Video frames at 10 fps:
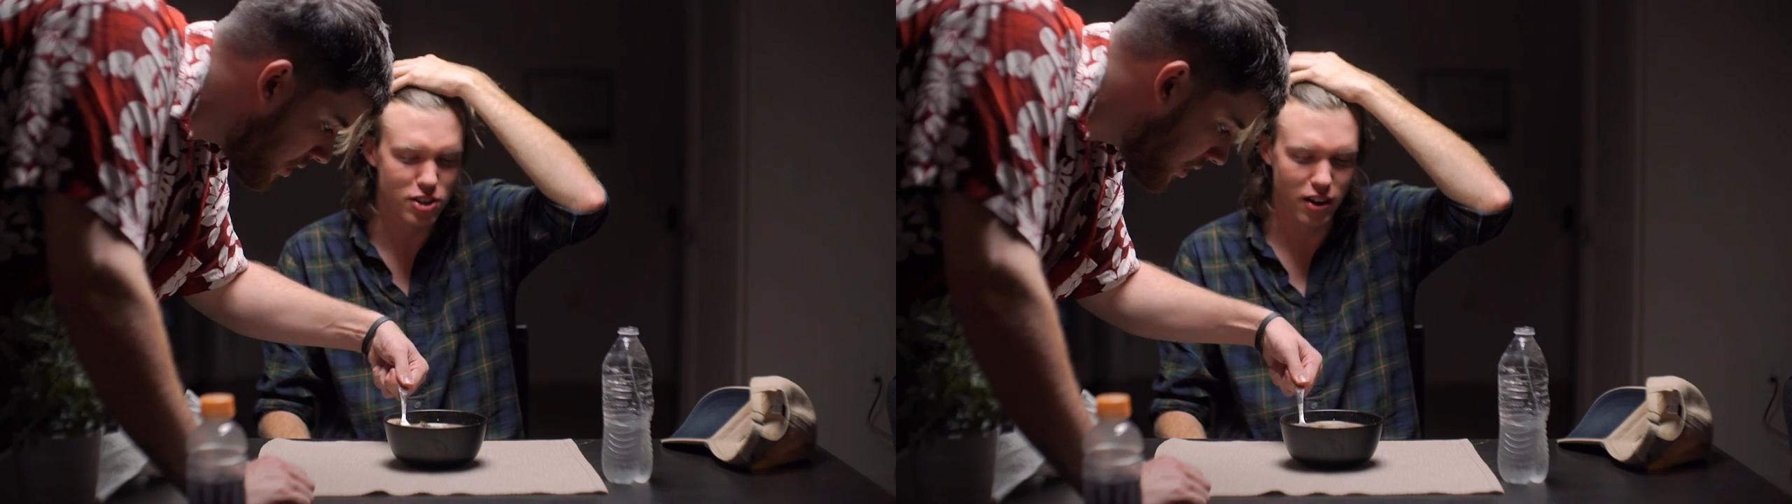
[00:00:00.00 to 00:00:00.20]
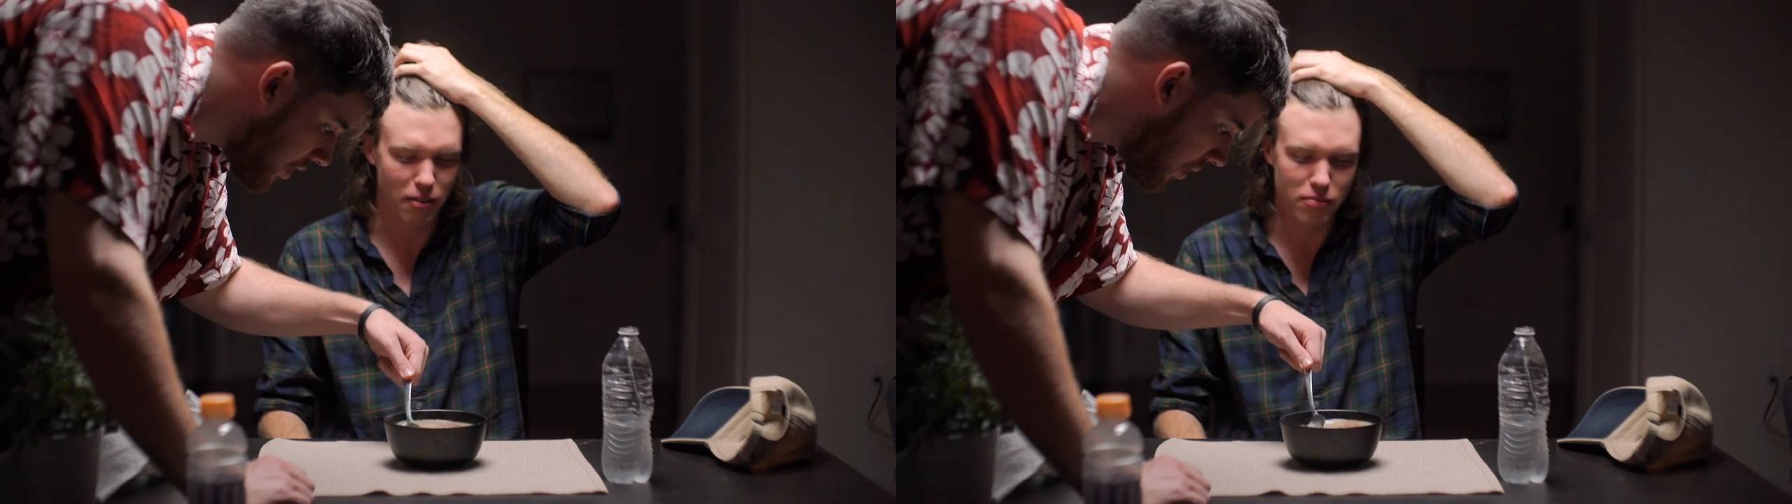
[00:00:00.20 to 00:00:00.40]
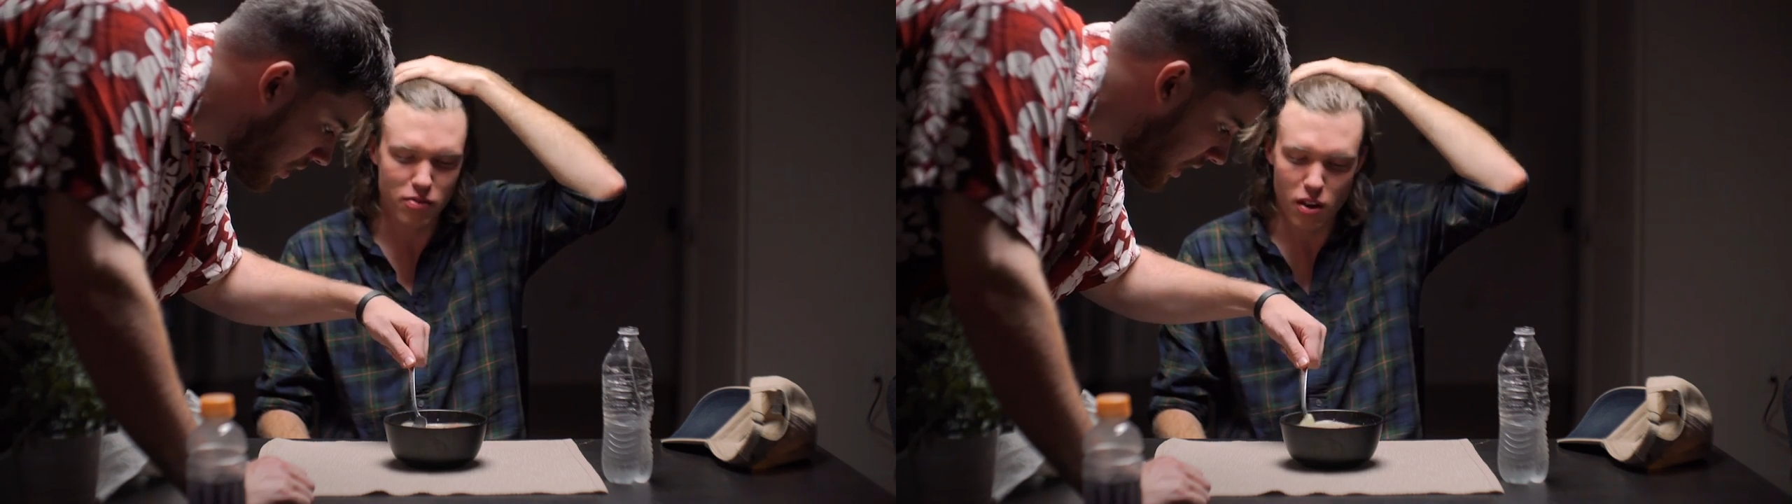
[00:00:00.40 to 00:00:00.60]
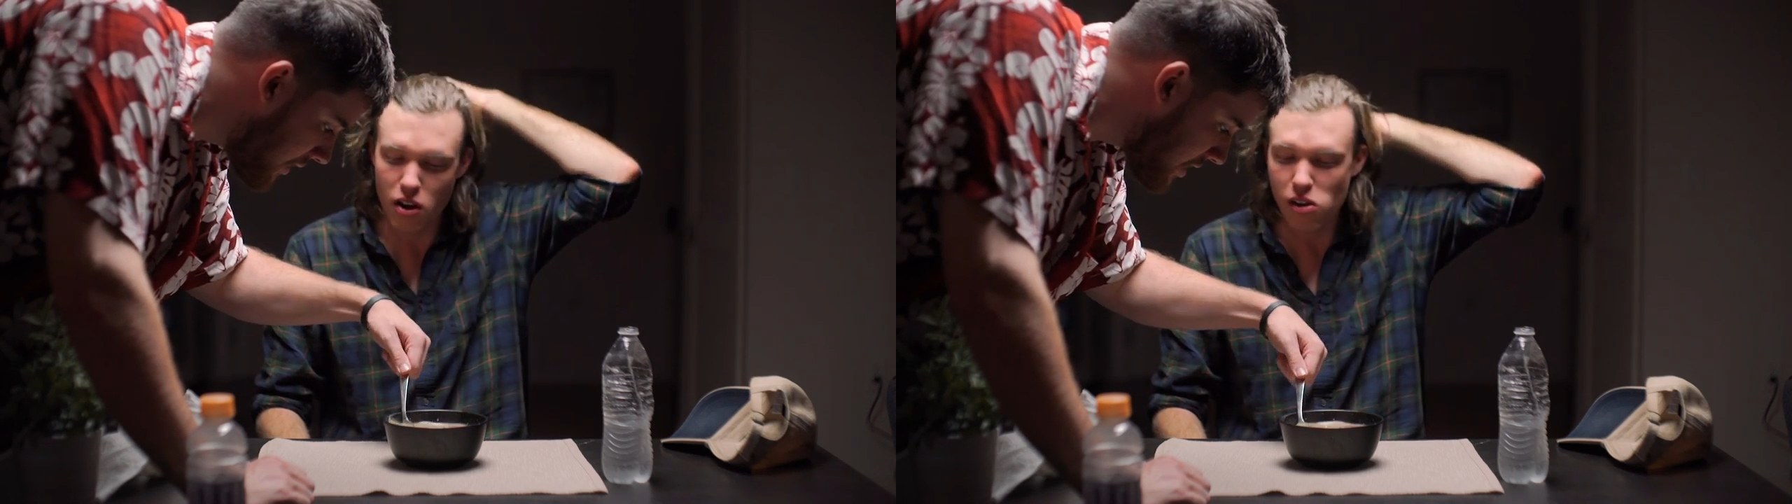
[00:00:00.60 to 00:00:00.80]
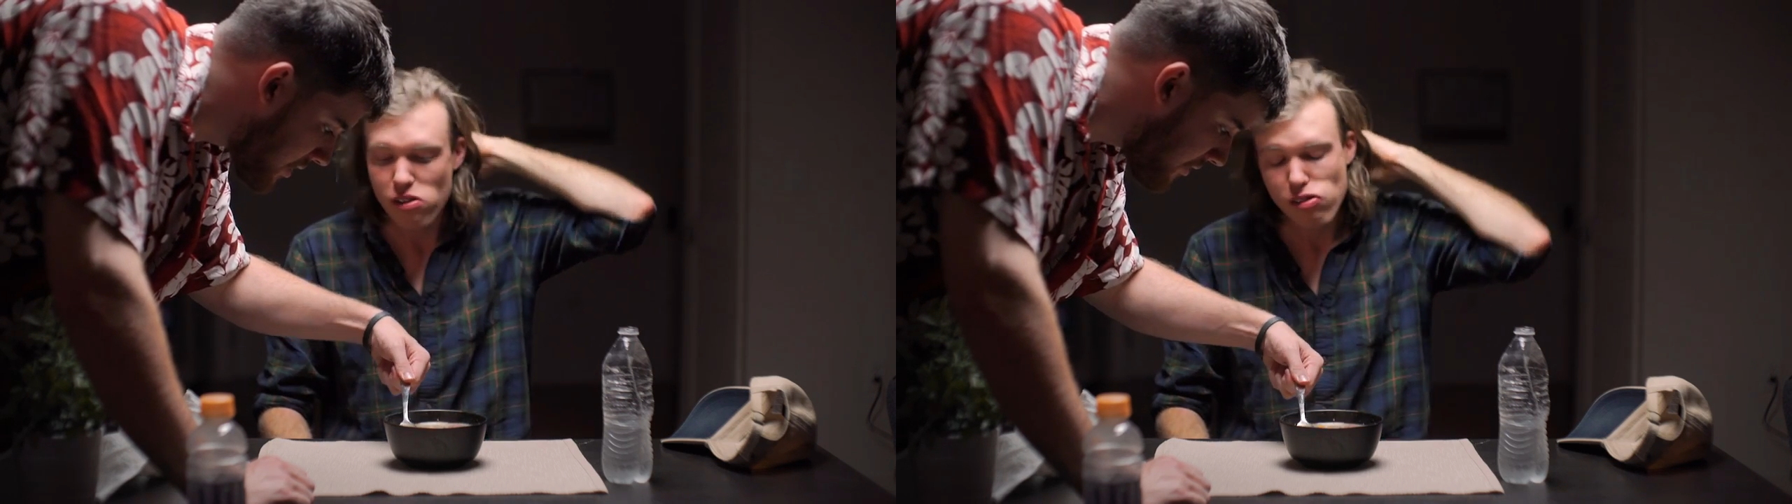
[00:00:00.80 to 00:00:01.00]
there. Hold on,
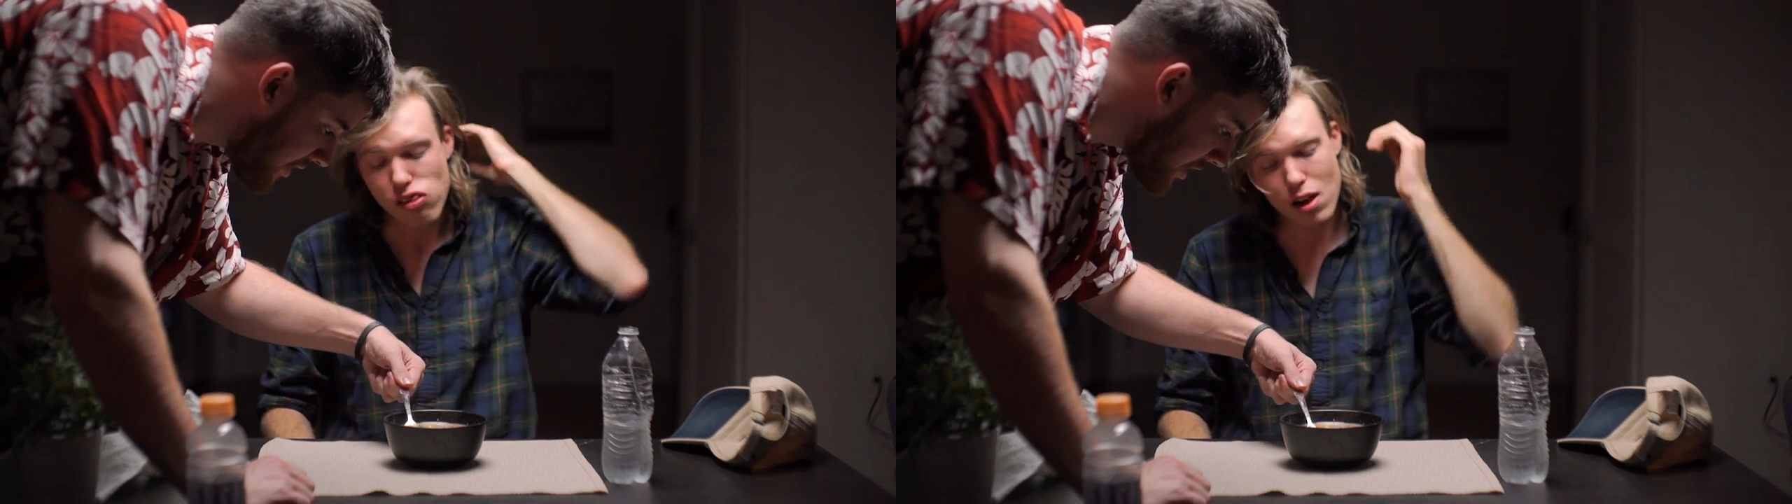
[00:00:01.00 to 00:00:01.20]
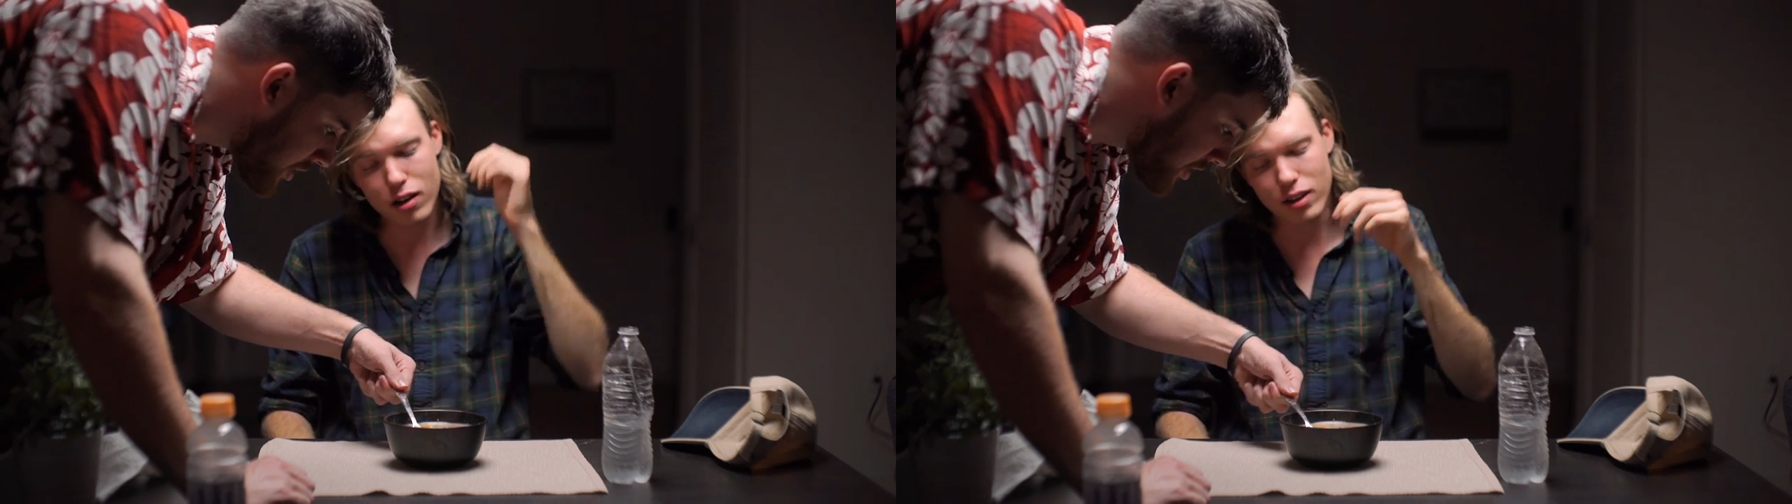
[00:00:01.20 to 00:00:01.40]
there's a fish.